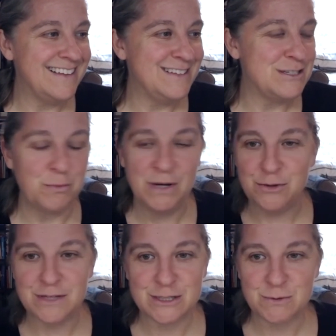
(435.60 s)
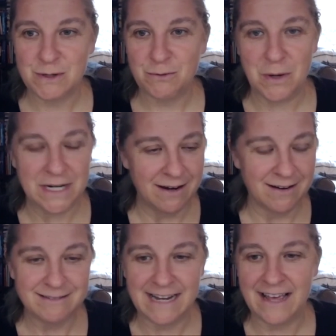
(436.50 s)
so we do this 1
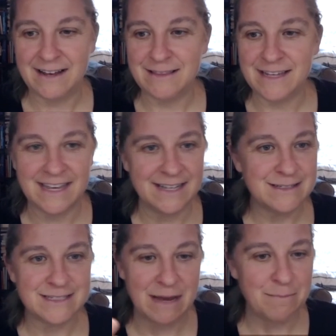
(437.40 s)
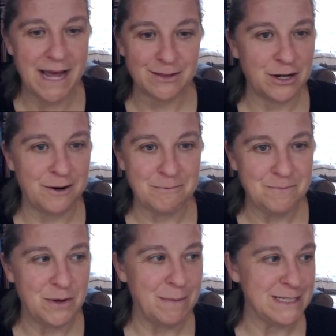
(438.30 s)
year and the kids sent back their
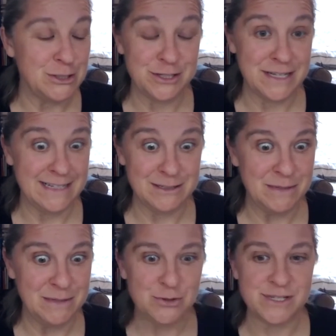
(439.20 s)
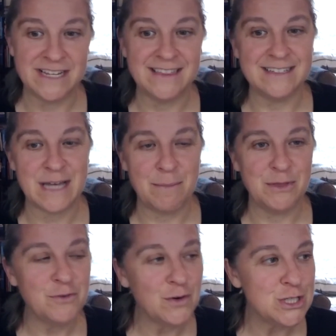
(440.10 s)
messages, and I had some interesting things happen the
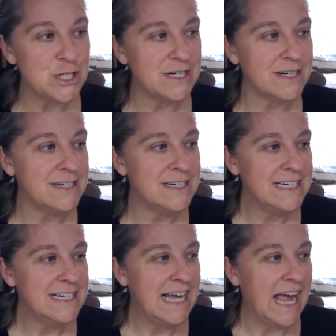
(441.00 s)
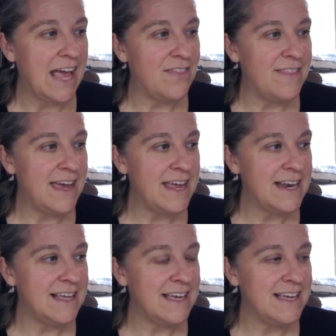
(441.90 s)
first year.
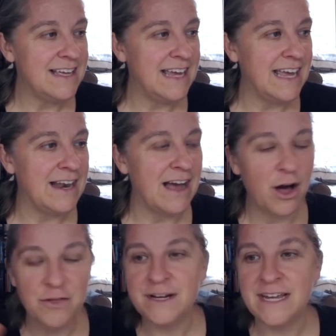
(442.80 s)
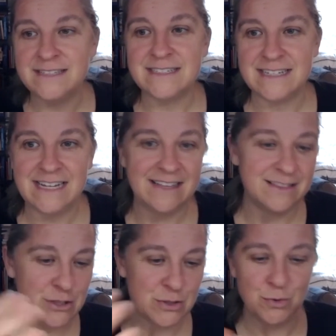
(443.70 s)
And other kids in the
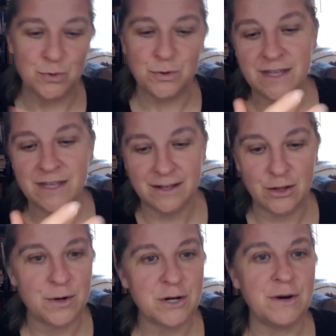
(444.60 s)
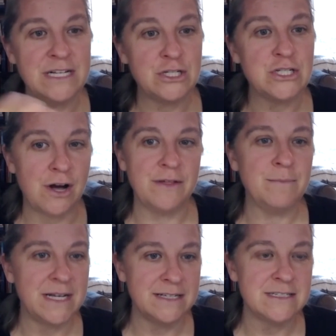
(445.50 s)
school in the lower grades saw them
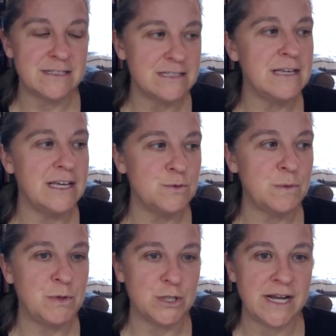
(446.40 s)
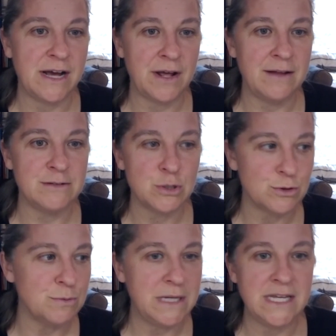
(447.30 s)
because kids would push it out on social
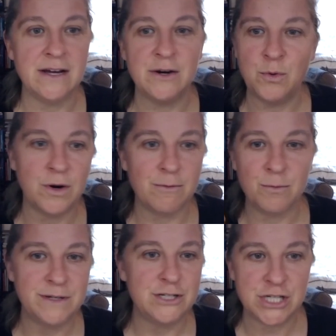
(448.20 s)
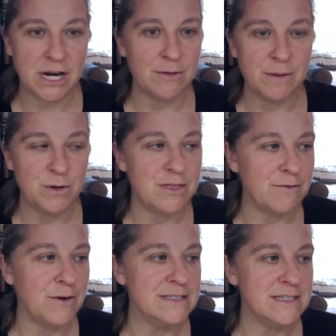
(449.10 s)
media or would share them with their
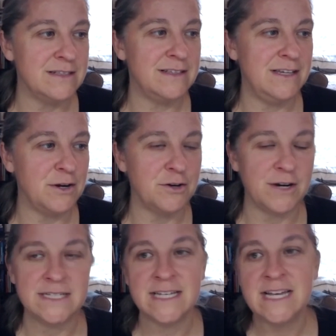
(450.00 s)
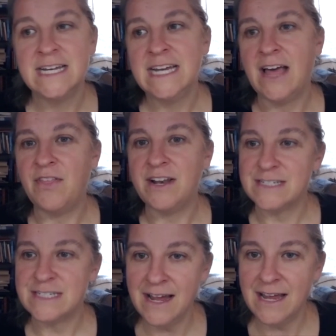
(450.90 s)
friends in younger grades. And then in the
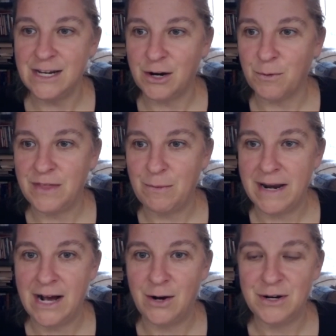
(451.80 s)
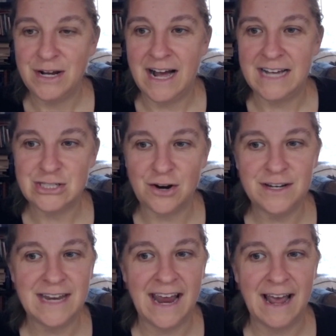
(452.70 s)
second year, when they went out, I started
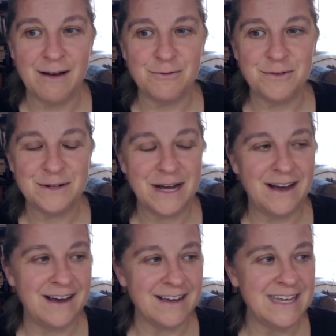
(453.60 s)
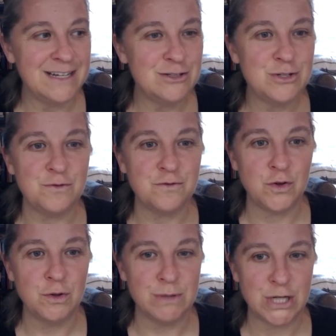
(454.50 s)
to have kids do
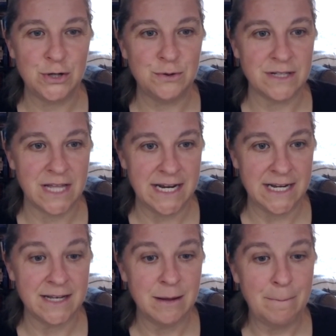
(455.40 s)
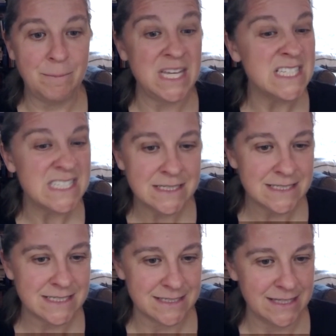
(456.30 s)
full-blown like
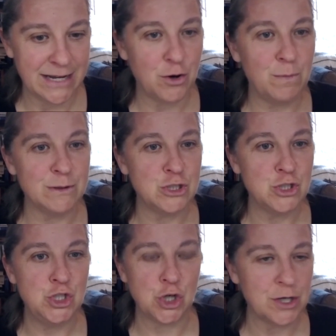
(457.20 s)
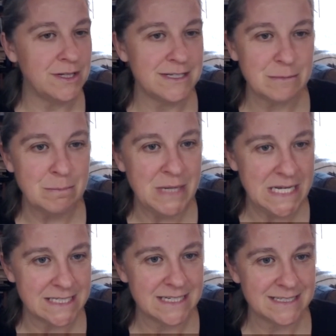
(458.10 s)
pieces, like almost journalism
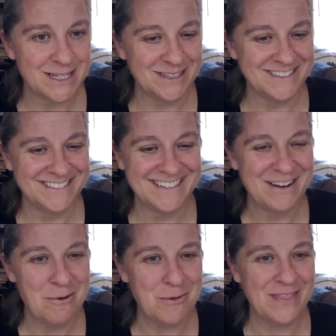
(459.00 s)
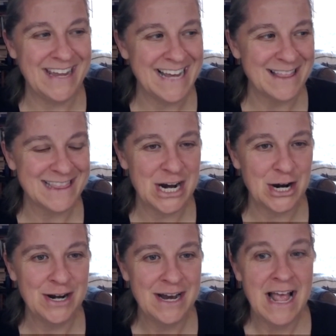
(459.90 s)
pieces when they got there.
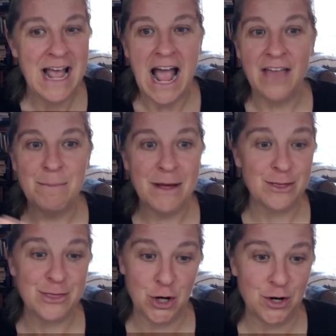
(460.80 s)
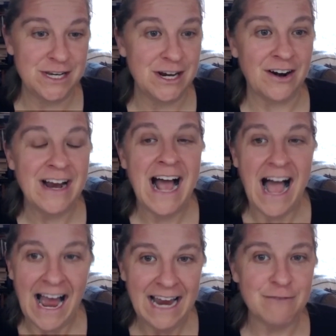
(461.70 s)
And then by the third year,
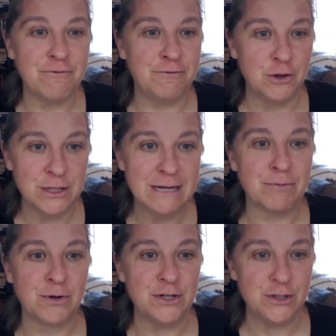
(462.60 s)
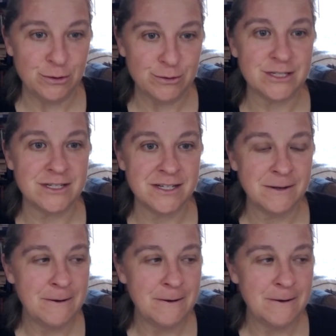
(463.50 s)
I had fully produced